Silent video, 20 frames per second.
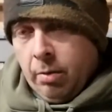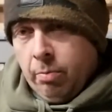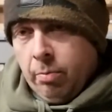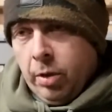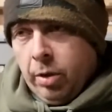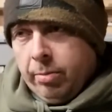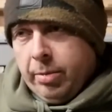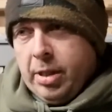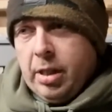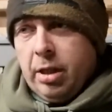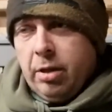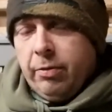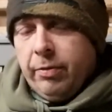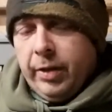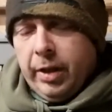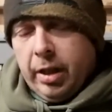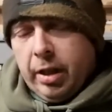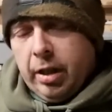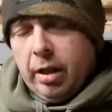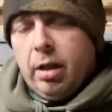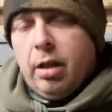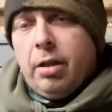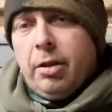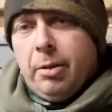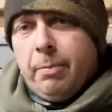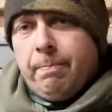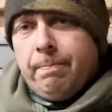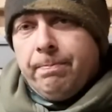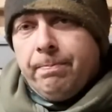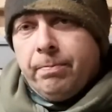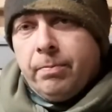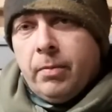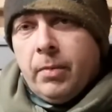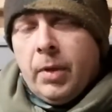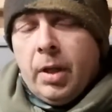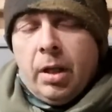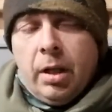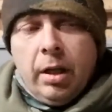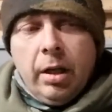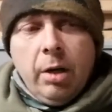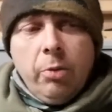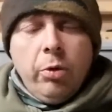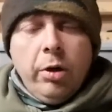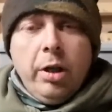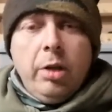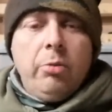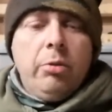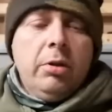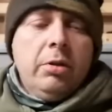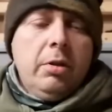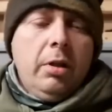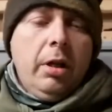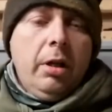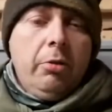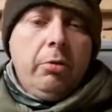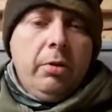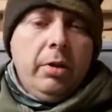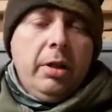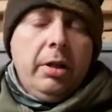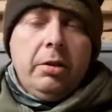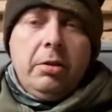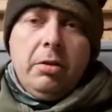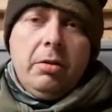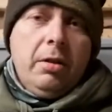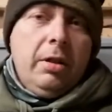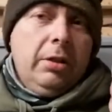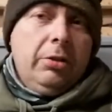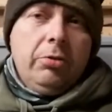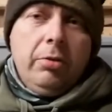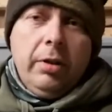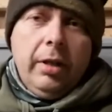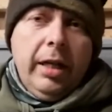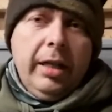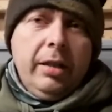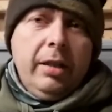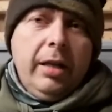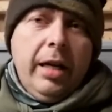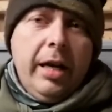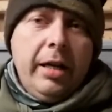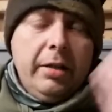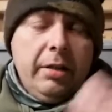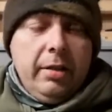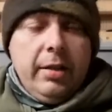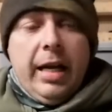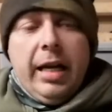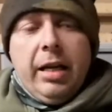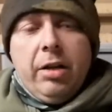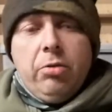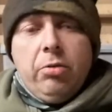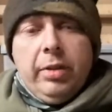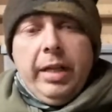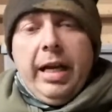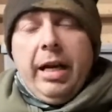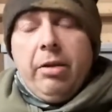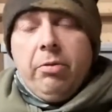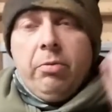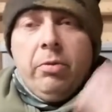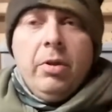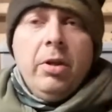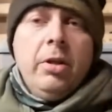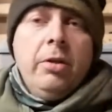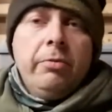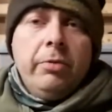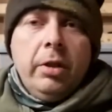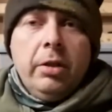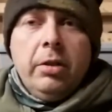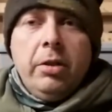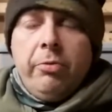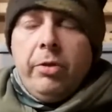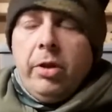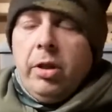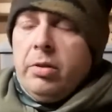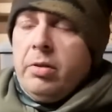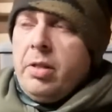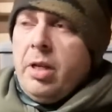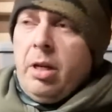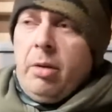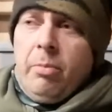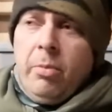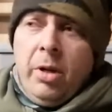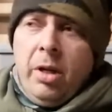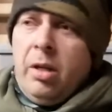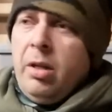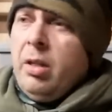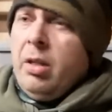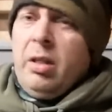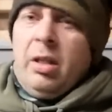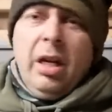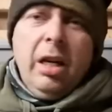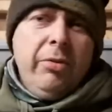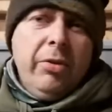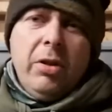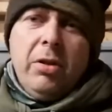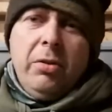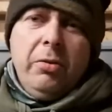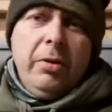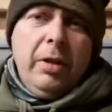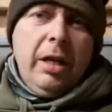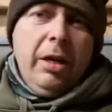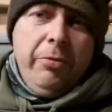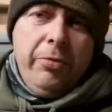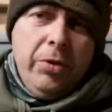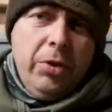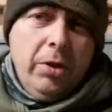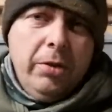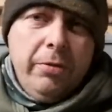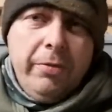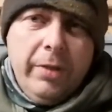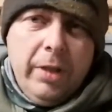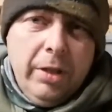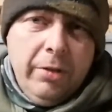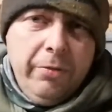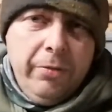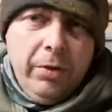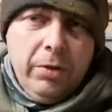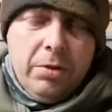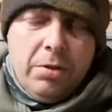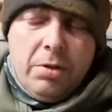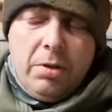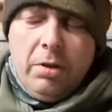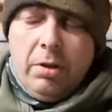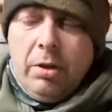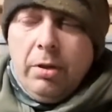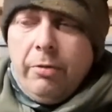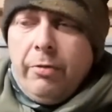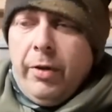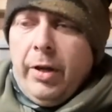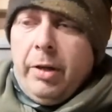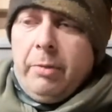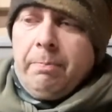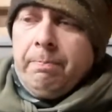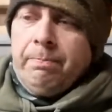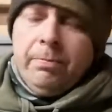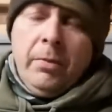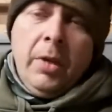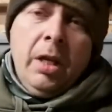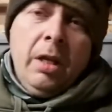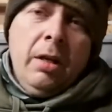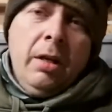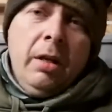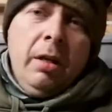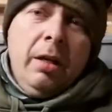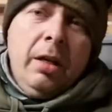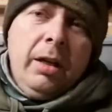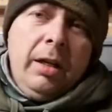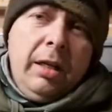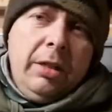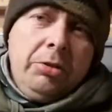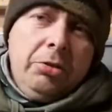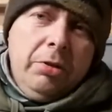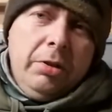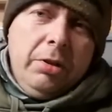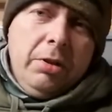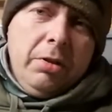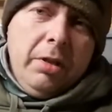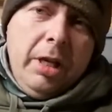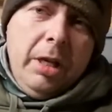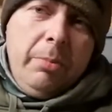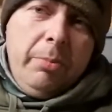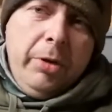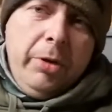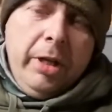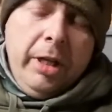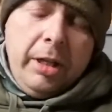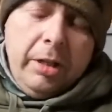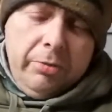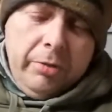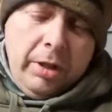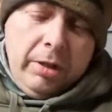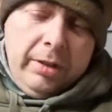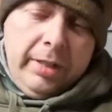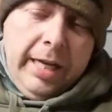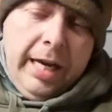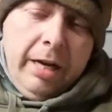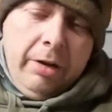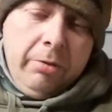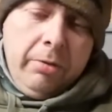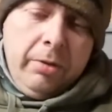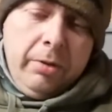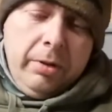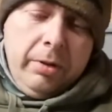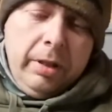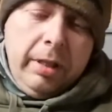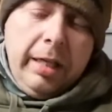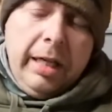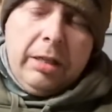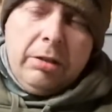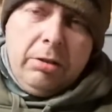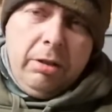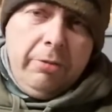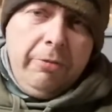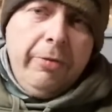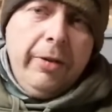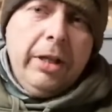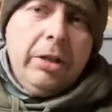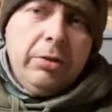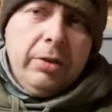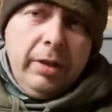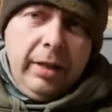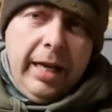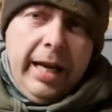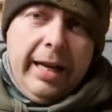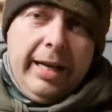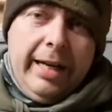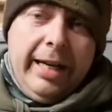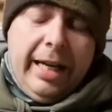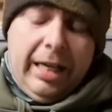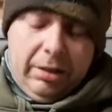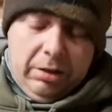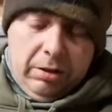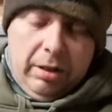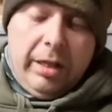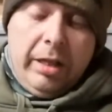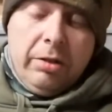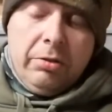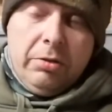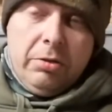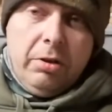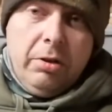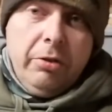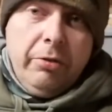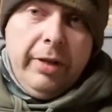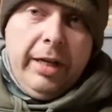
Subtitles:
Pop yourself in the garden, and then what you want to do is just literally let the lead dangle down from the rod tip, have a good like 4 or 5 foot sort of thing, and literally just keep bringing the rod down and actually feel the lead actually onto the